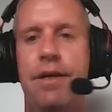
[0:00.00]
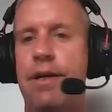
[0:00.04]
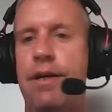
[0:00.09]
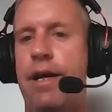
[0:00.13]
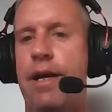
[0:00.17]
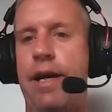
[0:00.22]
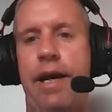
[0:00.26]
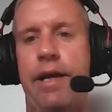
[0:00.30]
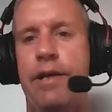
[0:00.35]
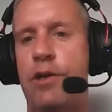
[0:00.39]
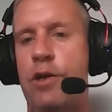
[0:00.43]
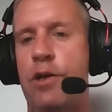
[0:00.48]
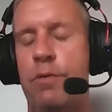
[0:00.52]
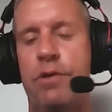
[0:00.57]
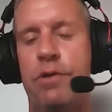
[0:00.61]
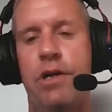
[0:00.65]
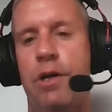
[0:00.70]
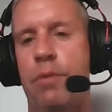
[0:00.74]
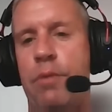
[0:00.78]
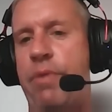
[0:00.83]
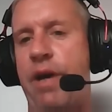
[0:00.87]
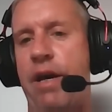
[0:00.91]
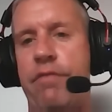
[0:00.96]
and you're
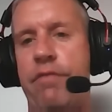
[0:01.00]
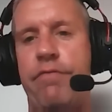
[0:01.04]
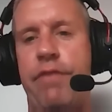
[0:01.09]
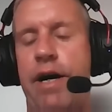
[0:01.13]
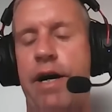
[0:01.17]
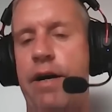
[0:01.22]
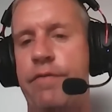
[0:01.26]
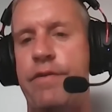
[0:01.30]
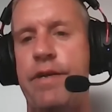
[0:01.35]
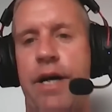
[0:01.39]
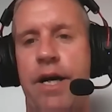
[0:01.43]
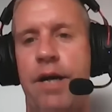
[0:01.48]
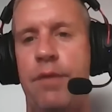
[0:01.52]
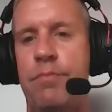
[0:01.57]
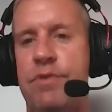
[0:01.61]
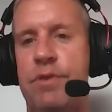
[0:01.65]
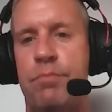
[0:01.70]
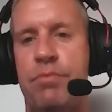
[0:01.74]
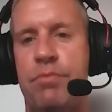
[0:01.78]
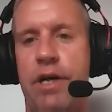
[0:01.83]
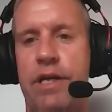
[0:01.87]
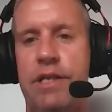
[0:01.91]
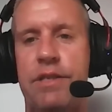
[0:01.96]
going to pay five times the
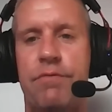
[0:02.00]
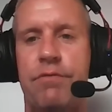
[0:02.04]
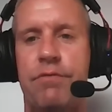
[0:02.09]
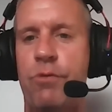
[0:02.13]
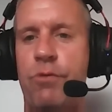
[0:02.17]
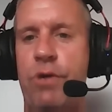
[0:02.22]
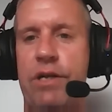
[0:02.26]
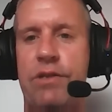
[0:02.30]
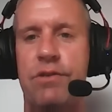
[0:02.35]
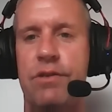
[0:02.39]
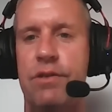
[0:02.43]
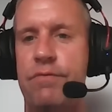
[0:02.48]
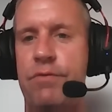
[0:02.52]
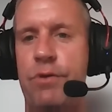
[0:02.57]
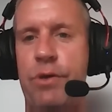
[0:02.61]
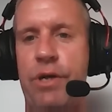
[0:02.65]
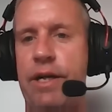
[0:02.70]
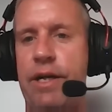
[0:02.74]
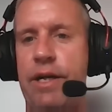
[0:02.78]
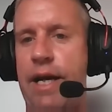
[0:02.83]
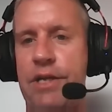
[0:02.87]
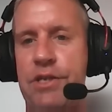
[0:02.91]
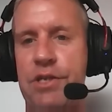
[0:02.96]
price for a rental if you
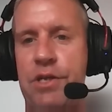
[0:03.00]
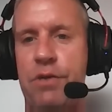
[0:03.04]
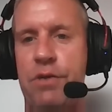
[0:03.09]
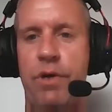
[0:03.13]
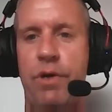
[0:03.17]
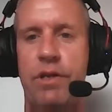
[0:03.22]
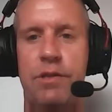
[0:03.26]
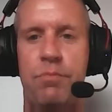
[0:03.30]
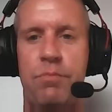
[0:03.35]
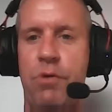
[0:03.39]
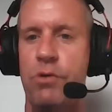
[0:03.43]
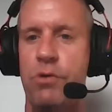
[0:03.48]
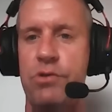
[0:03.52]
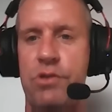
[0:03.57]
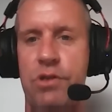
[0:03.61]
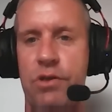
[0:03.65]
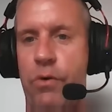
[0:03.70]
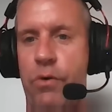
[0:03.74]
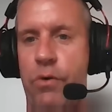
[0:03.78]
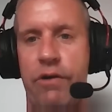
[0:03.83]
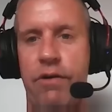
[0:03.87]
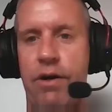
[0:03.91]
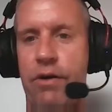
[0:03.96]
get an agent, as opposed to
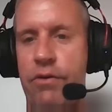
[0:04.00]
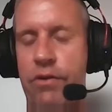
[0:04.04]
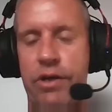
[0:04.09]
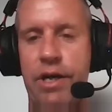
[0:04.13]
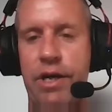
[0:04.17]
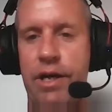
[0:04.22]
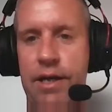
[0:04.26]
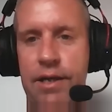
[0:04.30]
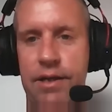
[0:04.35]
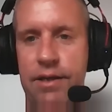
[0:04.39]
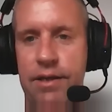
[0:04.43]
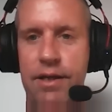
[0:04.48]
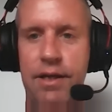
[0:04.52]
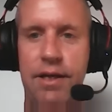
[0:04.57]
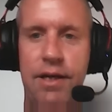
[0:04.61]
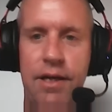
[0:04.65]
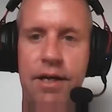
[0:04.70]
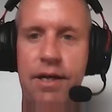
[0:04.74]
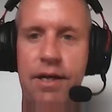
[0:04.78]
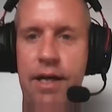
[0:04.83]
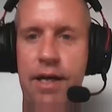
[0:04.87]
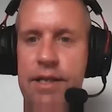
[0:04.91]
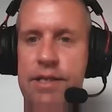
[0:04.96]
going around looking at,
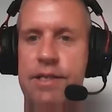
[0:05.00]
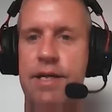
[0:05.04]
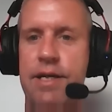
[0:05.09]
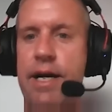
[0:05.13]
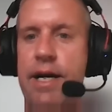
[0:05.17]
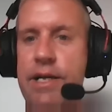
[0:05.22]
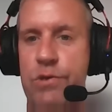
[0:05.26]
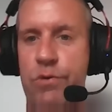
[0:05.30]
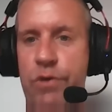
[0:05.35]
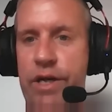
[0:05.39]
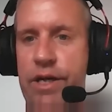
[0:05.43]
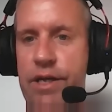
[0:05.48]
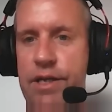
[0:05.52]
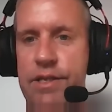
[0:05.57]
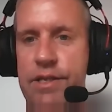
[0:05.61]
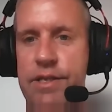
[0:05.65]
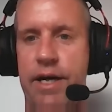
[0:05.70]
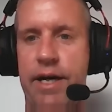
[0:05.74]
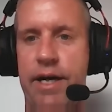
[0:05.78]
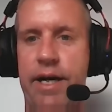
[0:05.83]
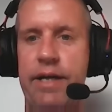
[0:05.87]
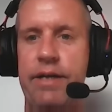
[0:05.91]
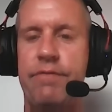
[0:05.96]
at signs written in
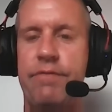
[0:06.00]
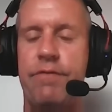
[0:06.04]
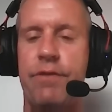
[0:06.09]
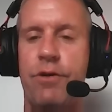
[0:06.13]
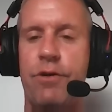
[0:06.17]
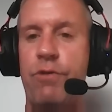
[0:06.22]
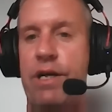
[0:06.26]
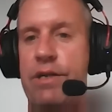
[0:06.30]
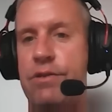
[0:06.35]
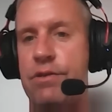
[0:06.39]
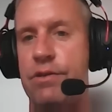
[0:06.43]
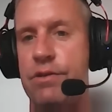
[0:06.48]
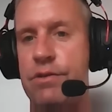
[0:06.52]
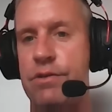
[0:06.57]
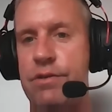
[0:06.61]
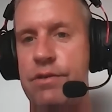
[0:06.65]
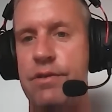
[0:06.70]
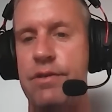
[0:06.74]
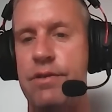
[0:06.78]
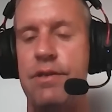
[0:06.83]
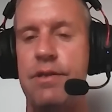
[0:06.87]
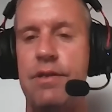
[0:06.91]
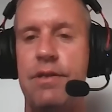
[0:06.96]
Thai for rentals